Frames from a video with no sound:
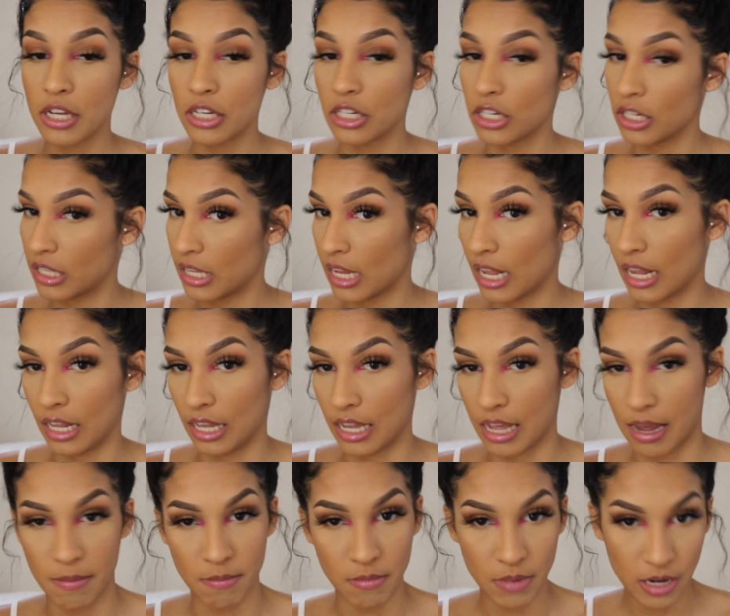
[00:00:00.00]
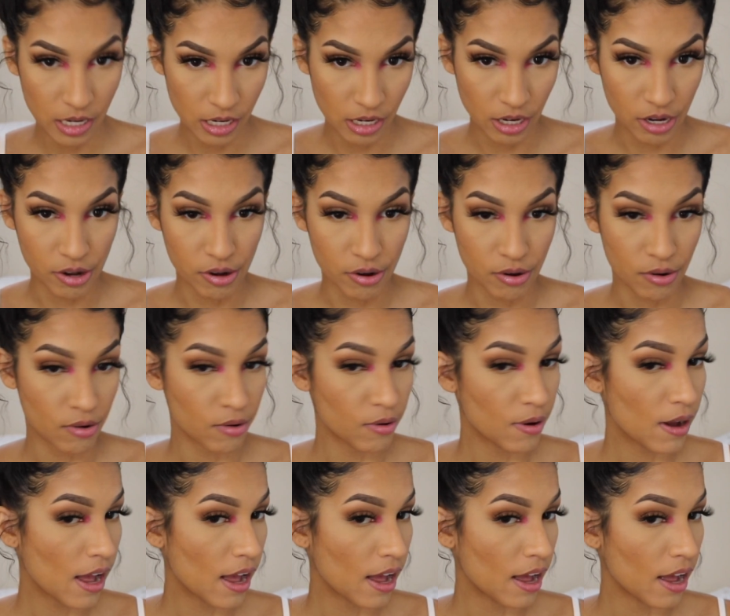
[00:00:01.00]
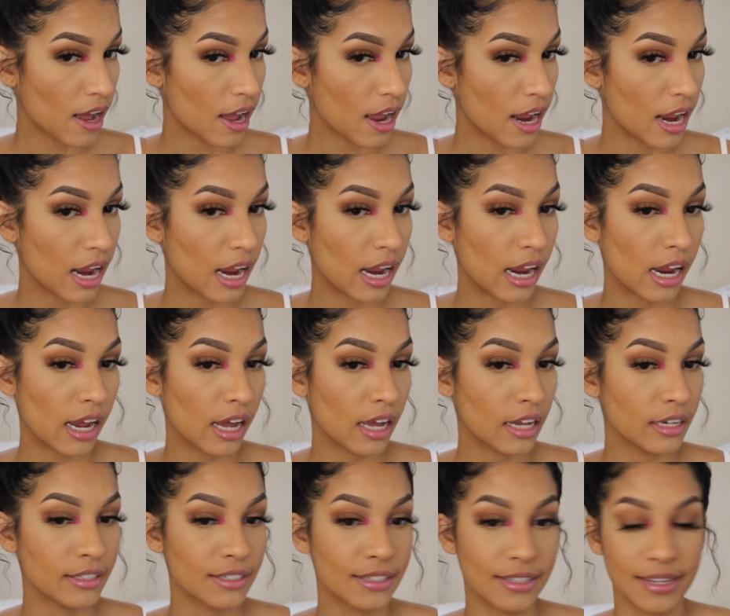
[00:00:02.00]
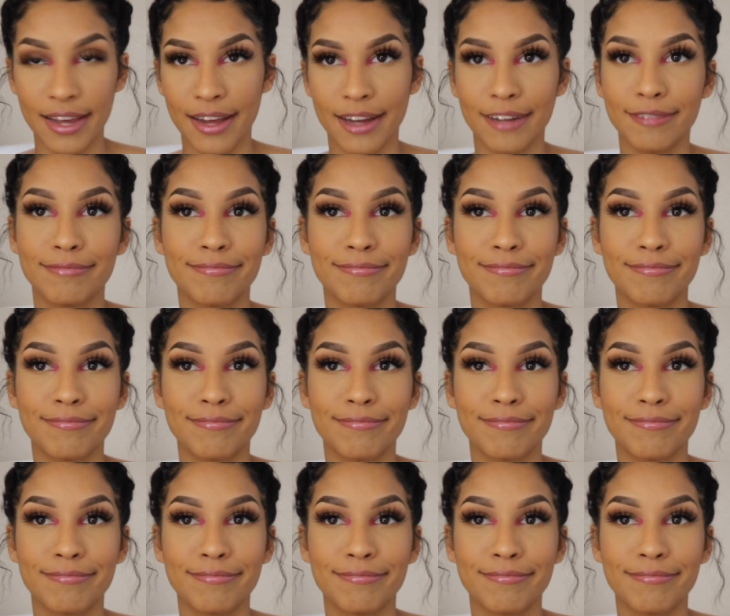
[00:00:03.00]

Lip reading: just let me know. And yeah,